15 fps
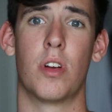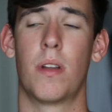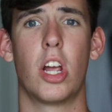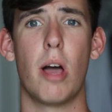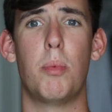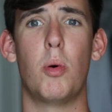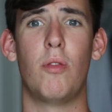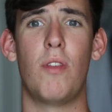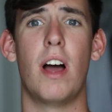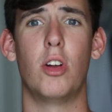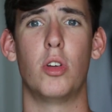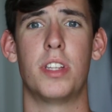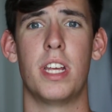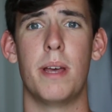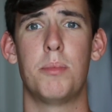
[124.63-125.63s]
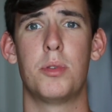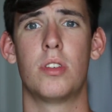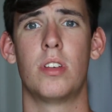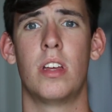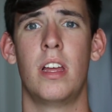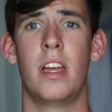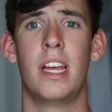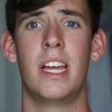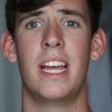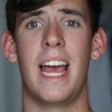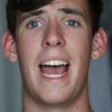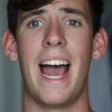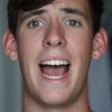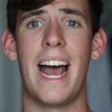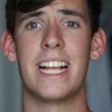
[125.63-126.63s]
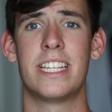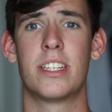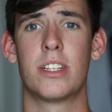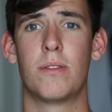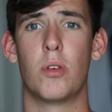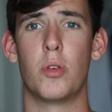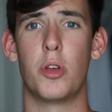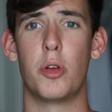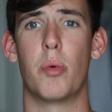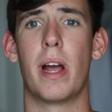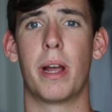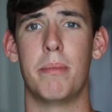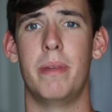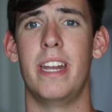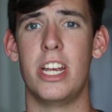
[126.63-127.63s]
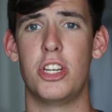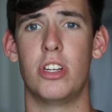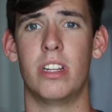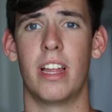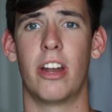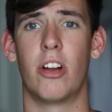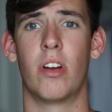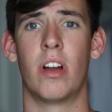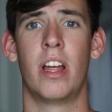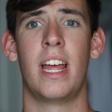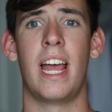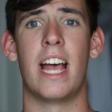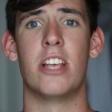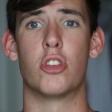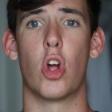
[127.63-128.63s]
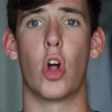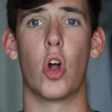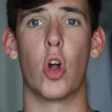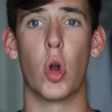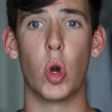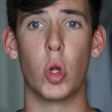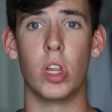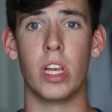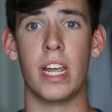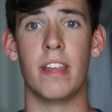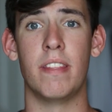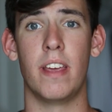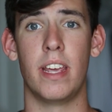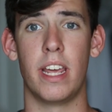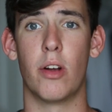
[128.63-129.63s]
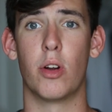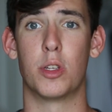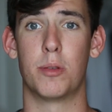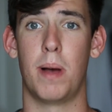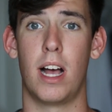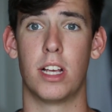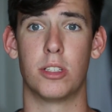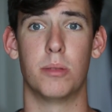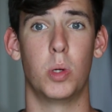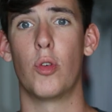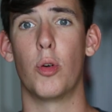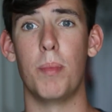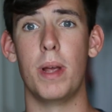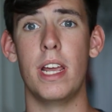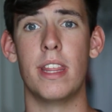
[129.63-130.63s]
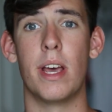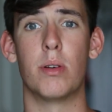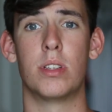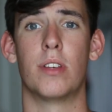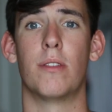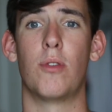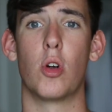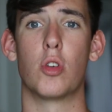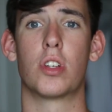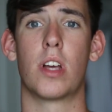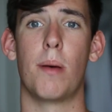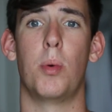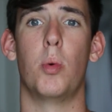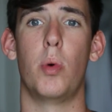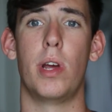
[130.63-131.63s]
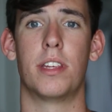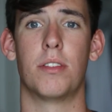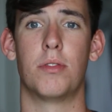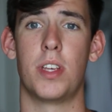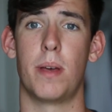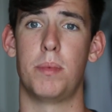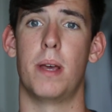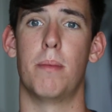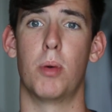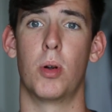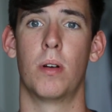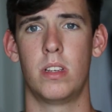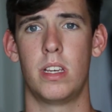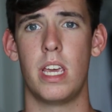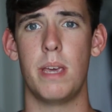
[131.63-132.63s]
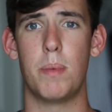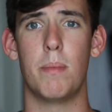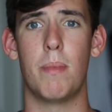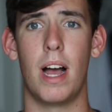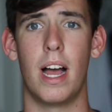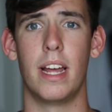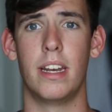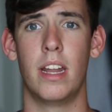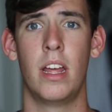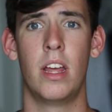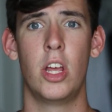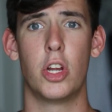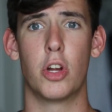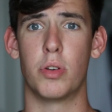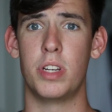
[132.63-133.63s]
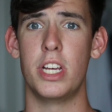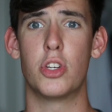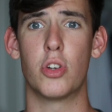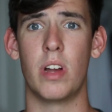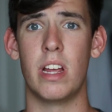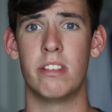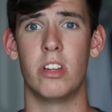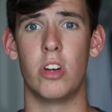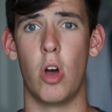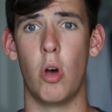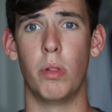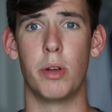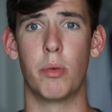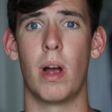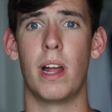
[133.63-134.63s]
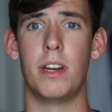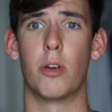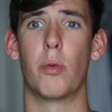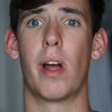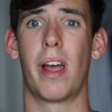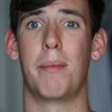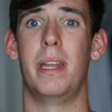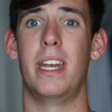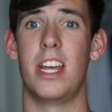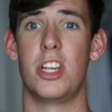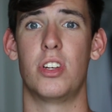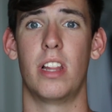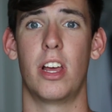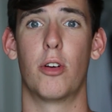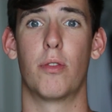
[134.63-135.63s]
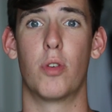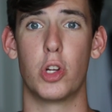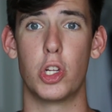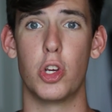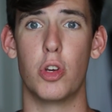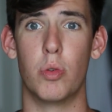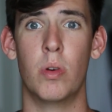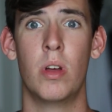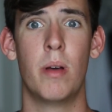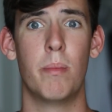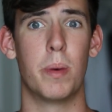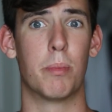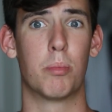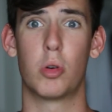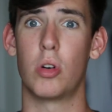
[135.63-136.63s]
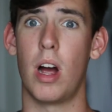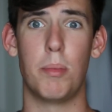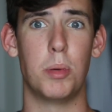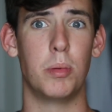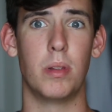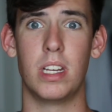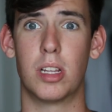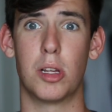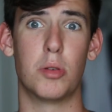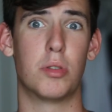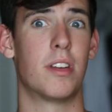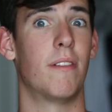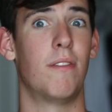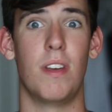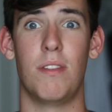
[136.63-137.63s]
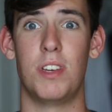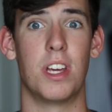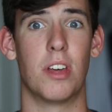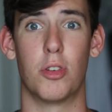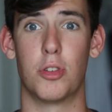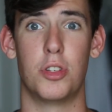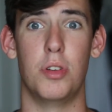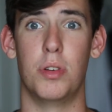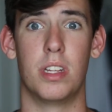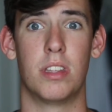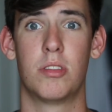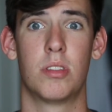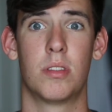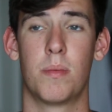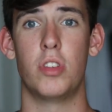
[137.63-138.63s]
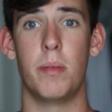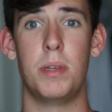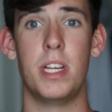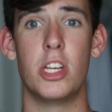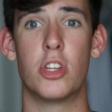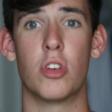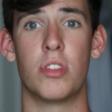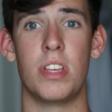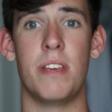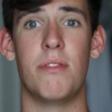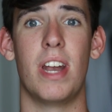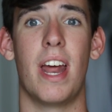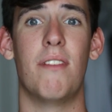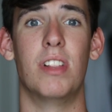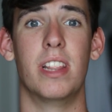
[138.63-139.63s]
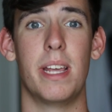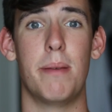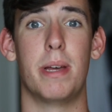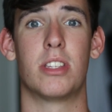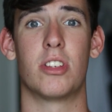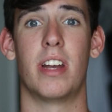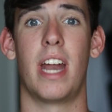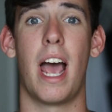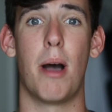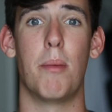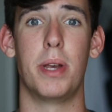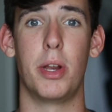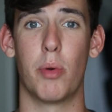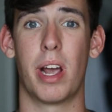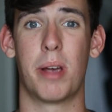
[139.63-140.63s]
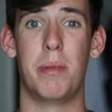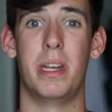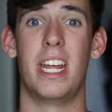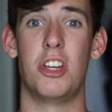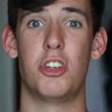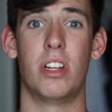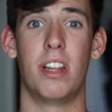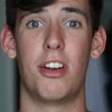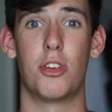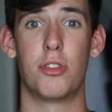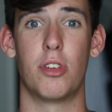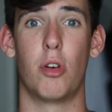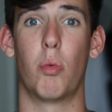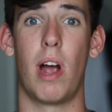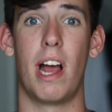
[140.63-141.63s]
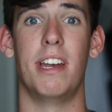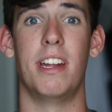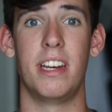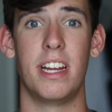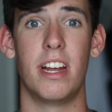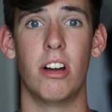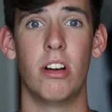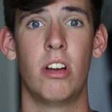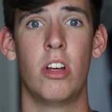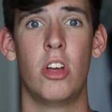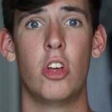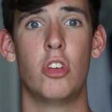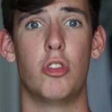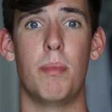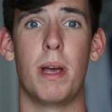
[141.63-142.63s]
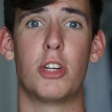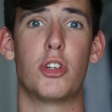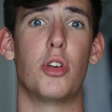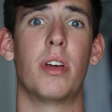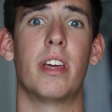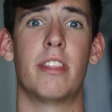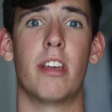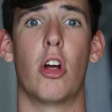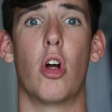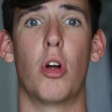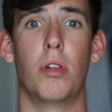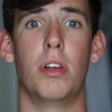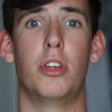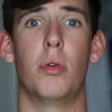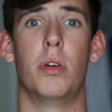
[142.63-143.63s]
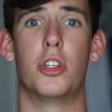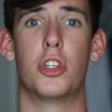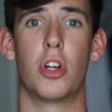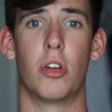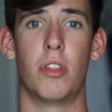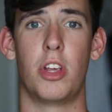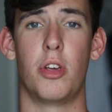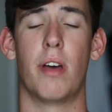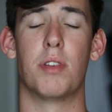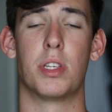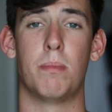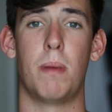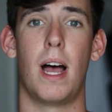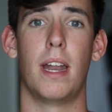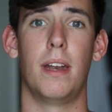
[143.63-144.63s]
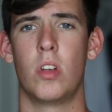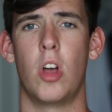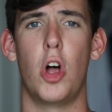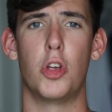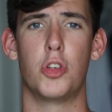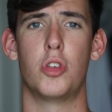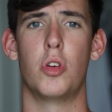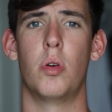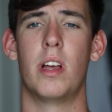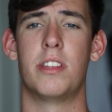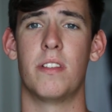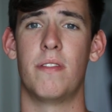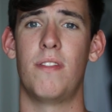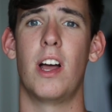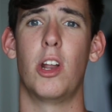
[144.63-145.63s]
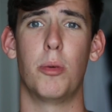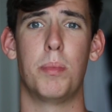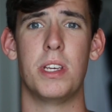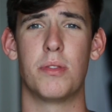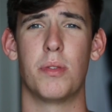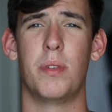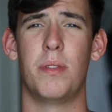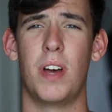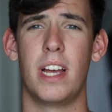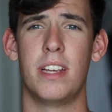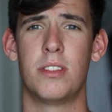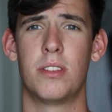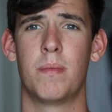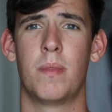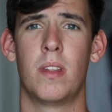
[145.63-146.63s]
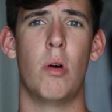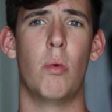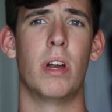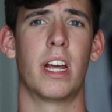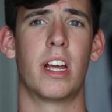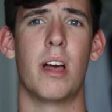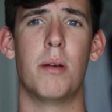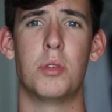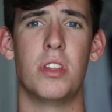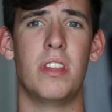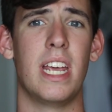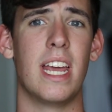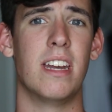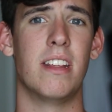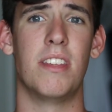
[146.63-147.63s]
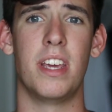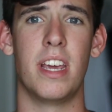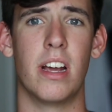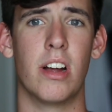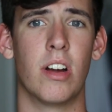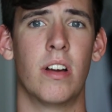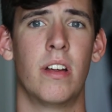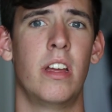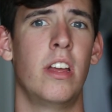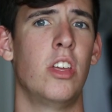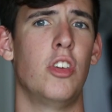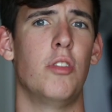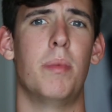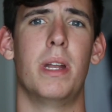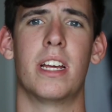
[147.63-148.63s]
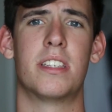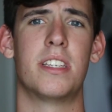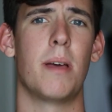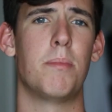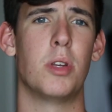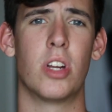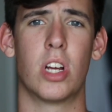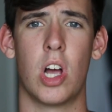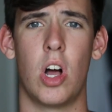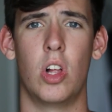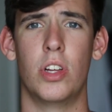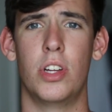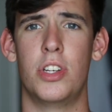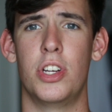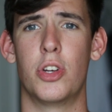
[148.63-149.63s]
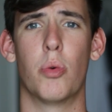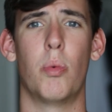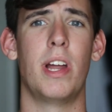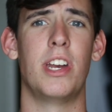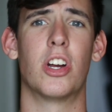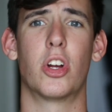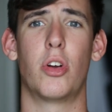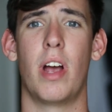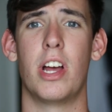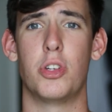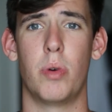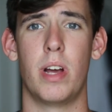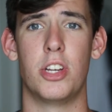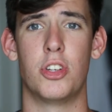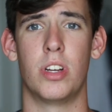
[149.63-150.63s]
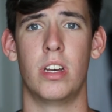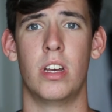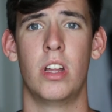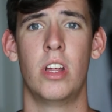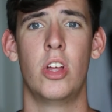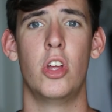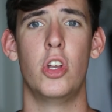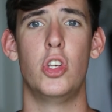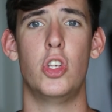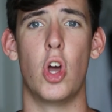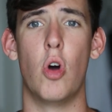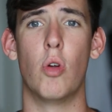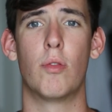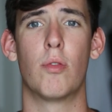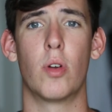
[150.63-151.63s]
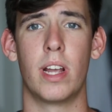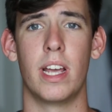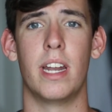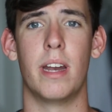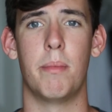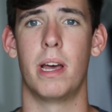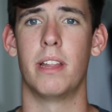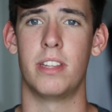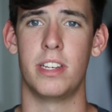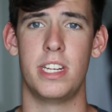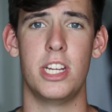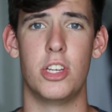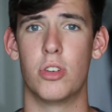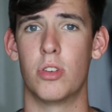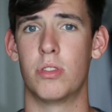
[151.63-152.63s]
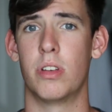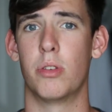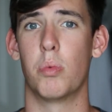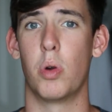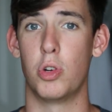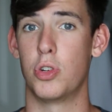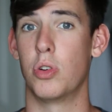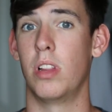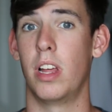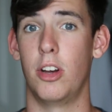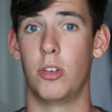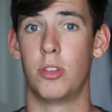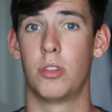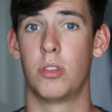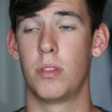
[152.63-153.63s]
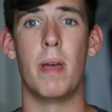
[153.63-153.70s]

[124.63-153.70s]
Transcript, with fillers: A couple final tips ask for the recommendation letter as early in the year as possible. For me, that was the first couple weeks of September. Keep in mind, your teacher isn't only writing a recommendation letter for you, but probably close to 50 other students. Some teachers even have limits on how many recommendation letters they'll write in a year, so make sure you get there early to ensure that you have a spot. Also, as a final piece of advice, when it comes to the end of the year, you've been accepted to college and you're waiting on graduation, don't forget about the teachers that wrote your letters.